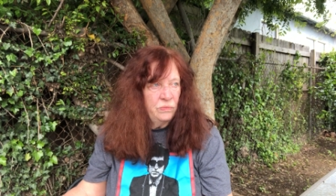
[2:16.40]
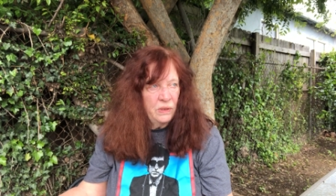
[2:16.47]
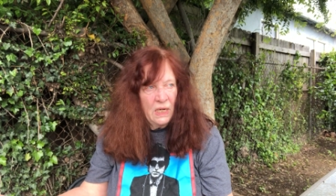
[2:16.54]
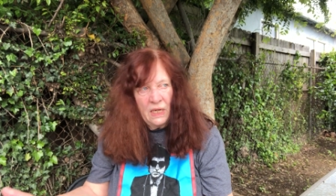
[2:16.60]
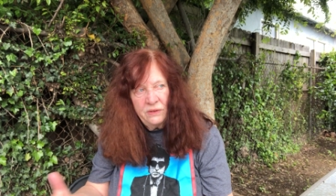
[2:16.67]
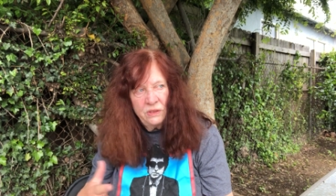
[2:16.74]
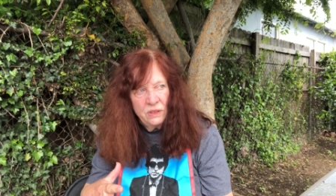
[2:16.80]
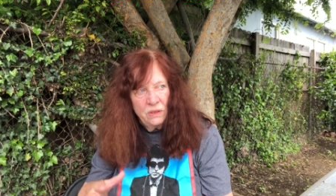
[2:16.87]

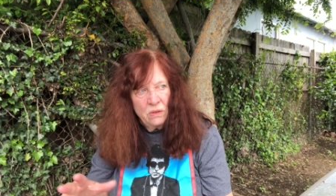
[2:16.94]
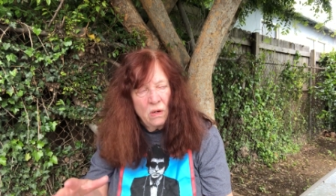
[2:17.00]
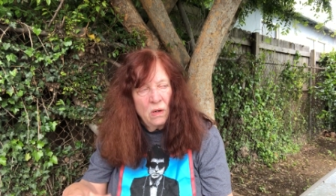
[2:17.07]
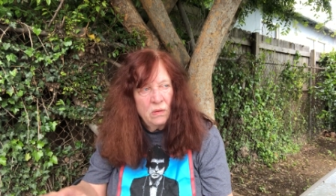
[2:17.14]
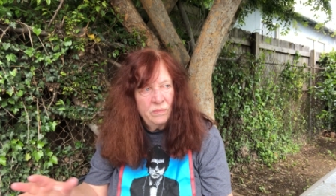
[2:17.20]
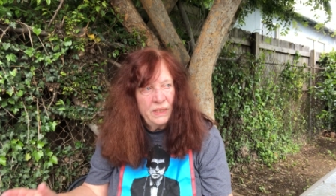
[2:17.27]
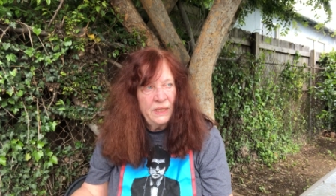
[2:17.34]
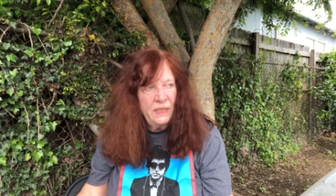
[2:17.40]
I took it
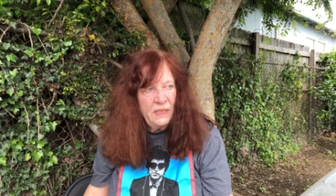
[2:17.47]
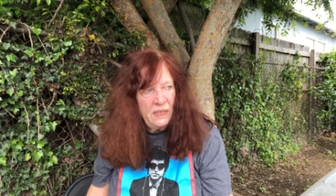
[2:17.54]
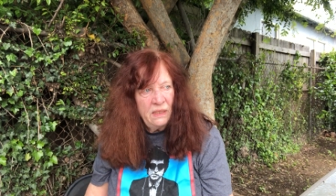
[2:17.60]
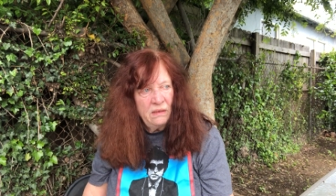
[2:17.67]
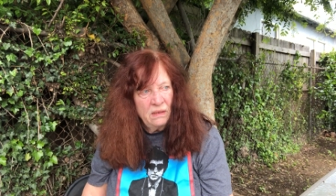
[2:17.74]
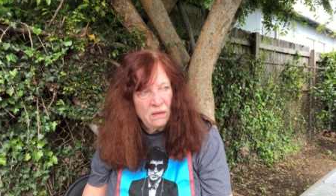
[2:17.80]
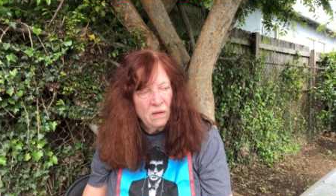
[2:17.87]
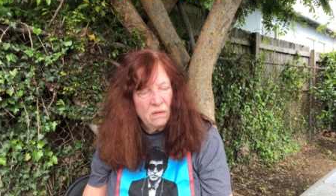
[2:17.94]
home, and he,
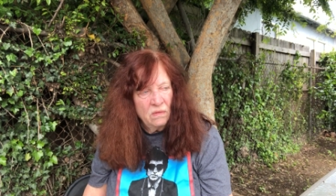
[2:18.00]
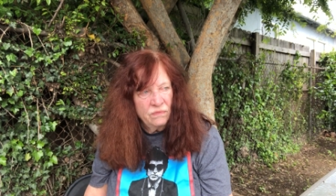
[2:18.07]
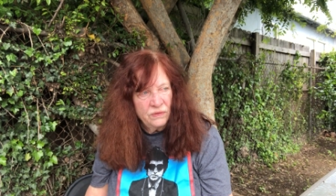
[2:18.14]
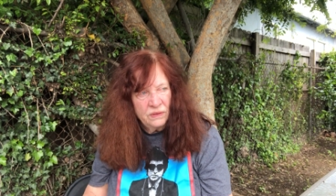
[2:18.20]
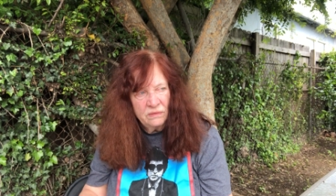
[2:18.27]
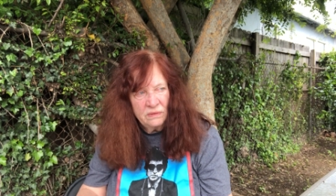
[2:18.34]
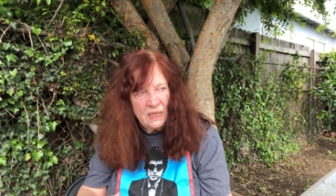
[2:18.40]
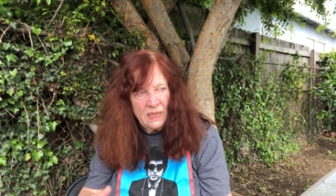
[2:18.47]
you know,
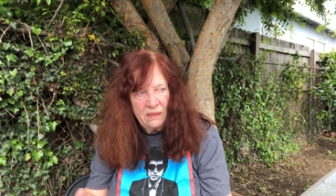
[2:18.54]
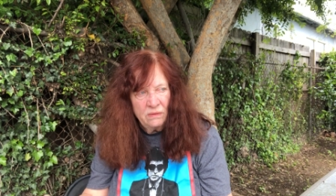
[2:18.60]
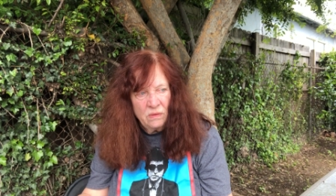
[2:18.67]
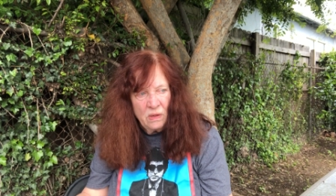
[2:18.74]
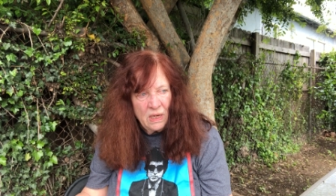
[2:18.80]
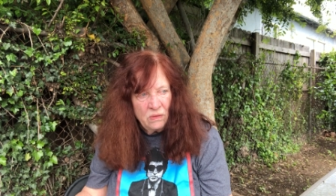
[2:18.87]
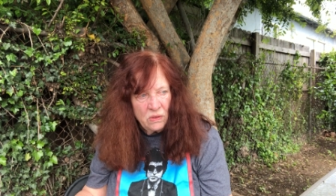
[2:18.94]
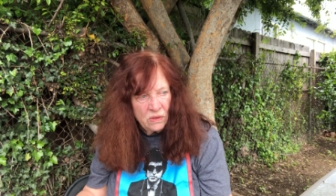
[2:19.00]
over, I don't know
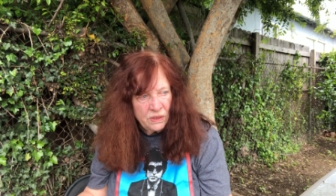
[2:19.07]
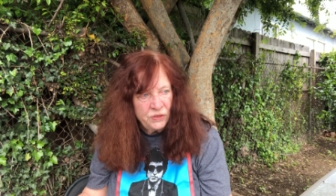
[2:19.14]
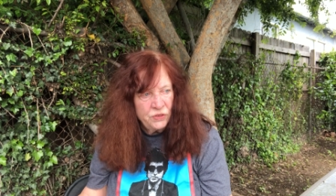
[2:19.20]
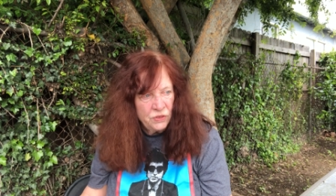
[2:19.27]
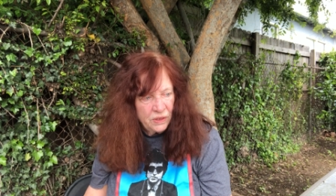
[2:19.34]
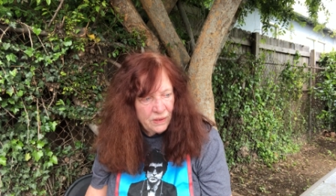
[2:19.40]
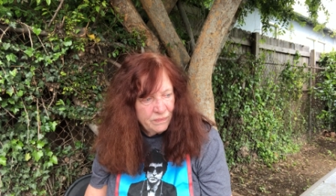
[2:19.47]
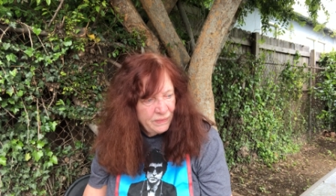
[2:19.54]
how long it
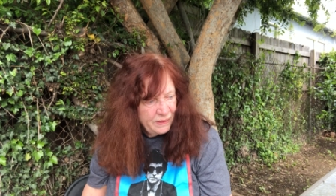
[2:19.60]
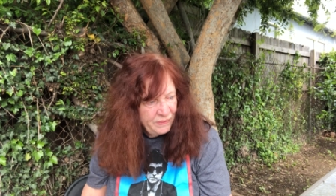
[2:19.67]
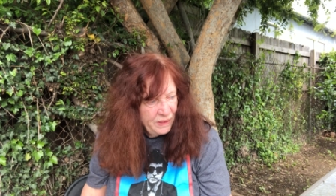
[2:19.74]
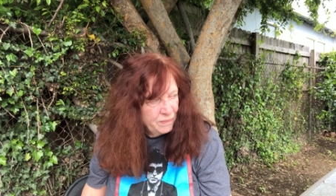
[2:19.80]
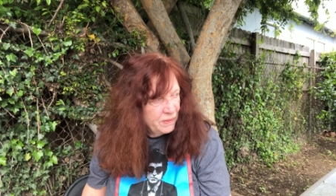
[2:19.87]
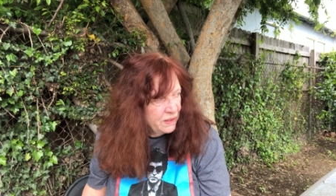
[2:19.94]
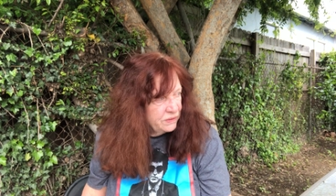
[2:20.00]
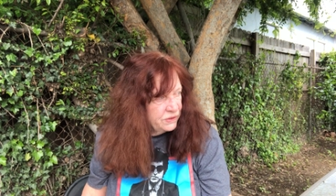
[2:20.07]
took him, maybe a
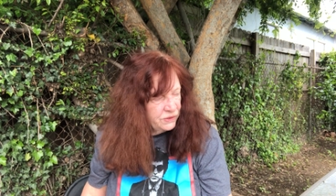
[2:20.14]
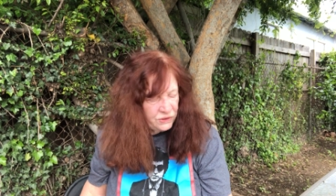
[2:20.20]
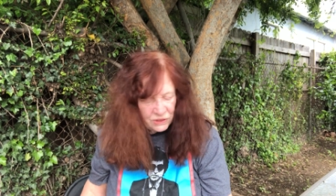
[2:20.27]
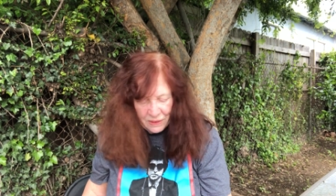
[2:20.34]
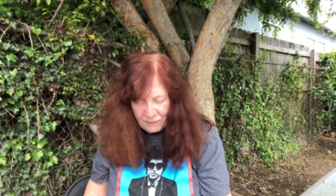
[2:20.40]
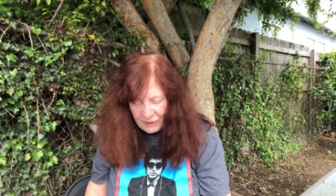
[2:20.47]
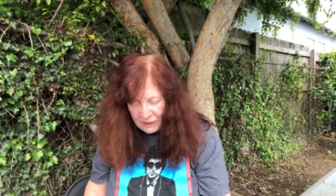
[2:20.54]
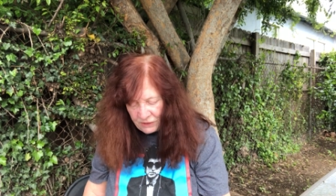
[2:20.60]
month or
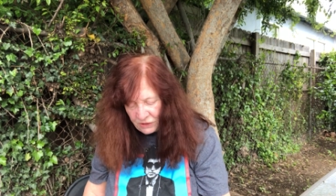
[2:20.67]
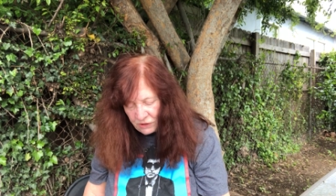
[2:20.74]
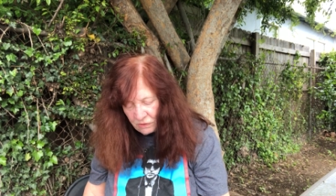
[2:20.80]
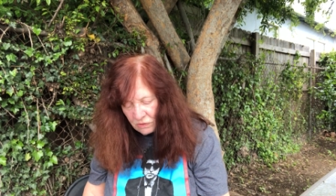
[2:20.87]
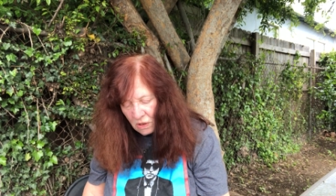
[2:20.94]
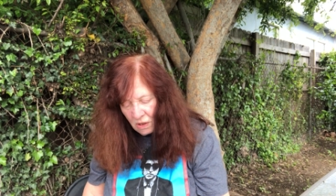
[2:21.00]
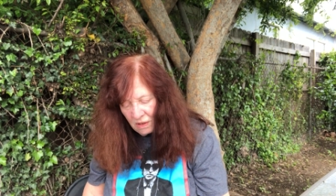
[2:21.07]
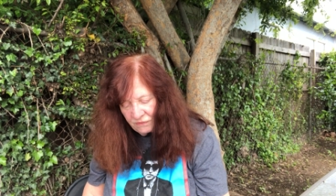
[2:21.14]
something, to
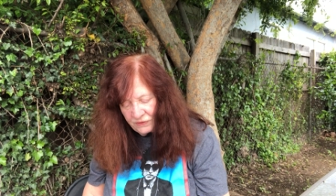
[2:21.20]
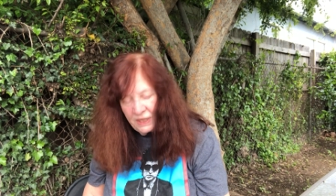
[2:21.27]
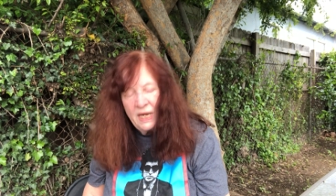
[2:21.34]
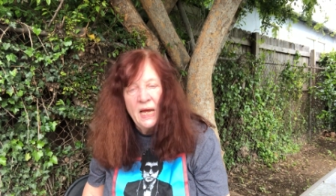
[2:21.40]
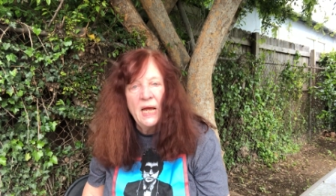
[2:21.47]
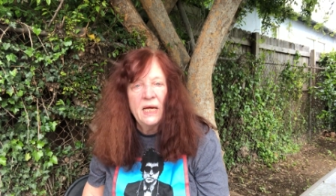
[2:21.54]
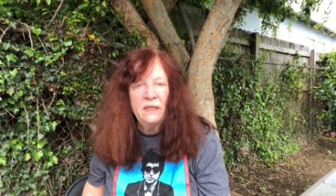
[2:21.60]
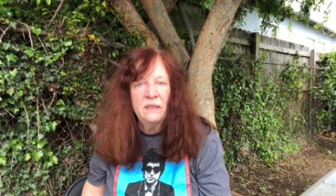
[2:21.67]
carve the
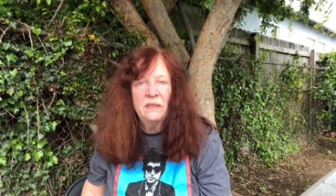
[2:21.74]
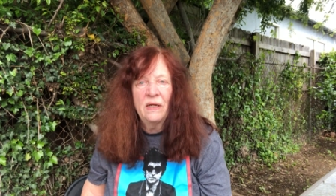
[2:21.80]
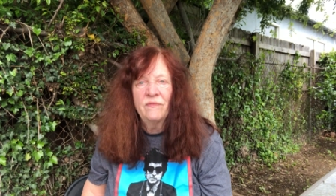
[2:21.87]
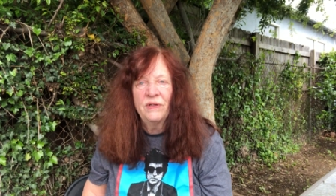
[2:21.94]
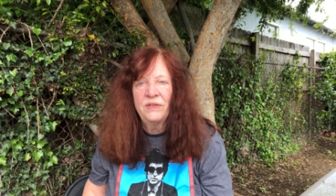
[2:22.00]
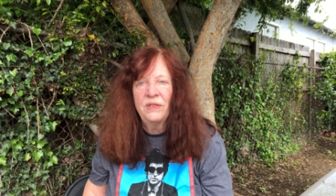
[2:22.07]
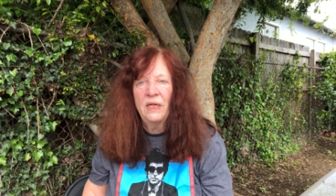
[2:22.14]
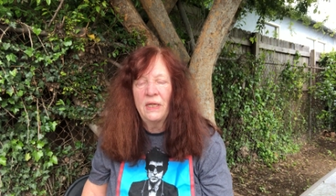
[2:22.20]
head and
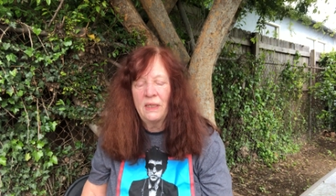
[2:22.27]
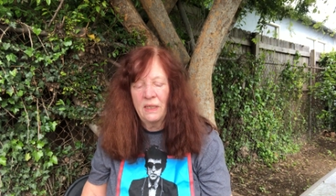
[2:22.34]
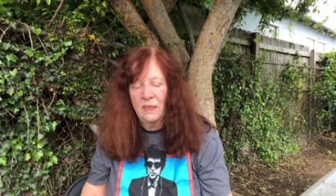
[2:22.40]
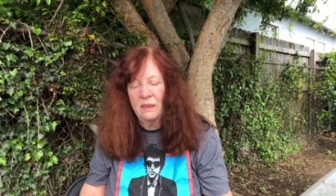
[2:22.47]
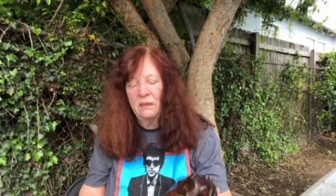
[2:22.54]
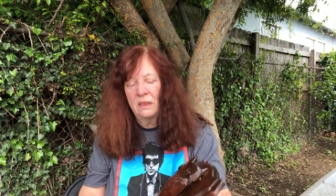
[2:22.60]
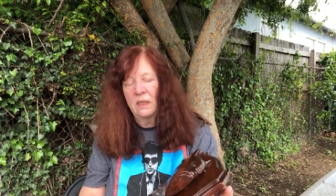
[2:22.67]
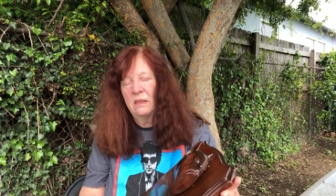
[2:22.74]
everything,
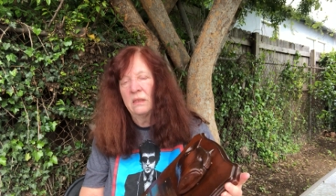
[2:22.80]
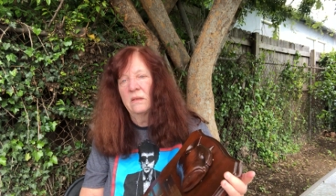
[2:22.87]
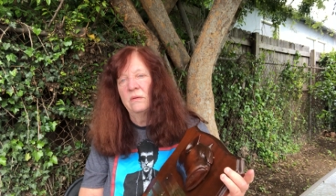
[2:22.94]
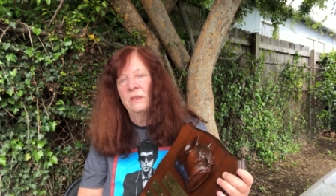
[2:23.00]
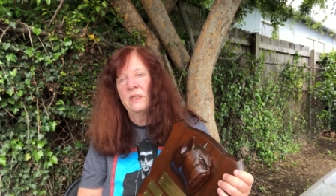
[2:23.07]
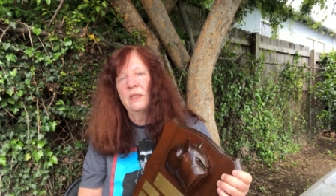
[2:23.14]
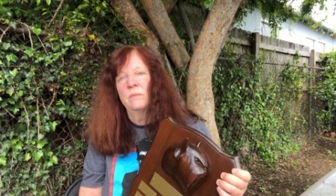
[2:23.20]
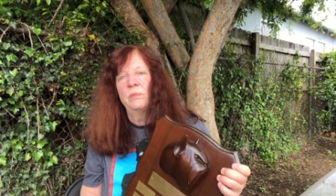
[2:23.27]
and, and
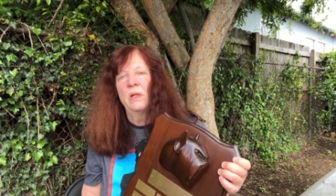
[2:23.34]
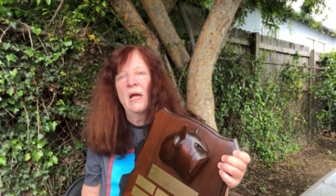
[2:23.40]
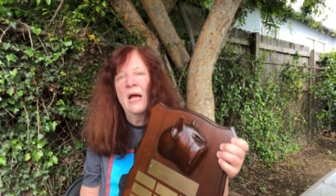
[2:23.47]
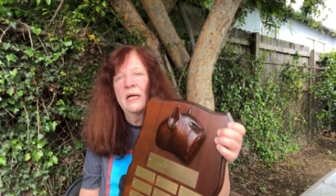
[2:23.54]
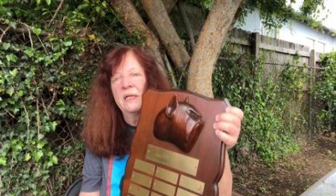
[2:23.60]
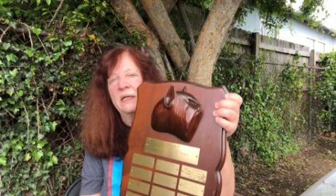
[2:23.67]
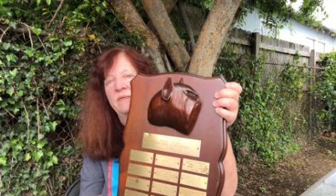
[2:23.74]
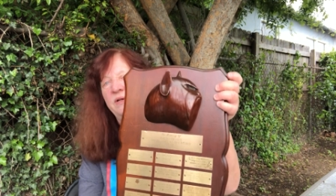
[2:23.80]
including the
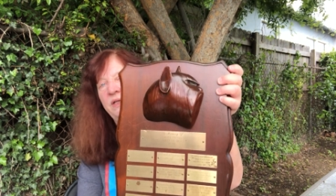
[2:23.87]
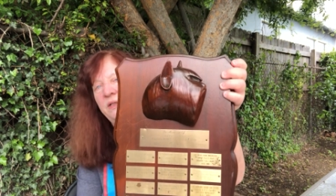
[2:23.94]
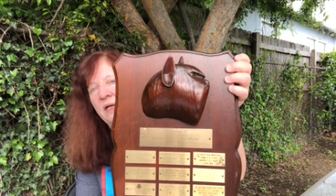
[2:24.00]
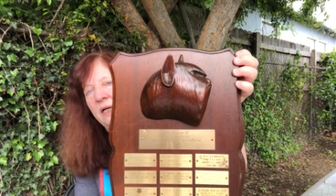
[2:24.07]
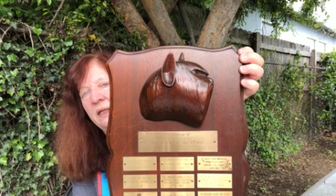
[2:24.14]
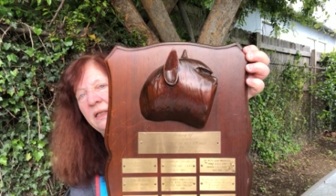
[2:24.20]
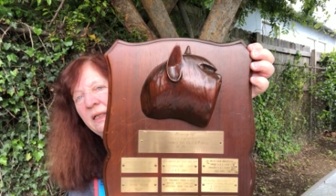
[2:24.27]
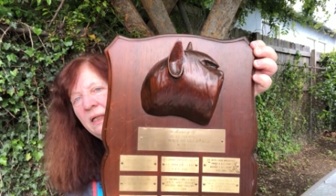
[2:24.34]
plaque and everything.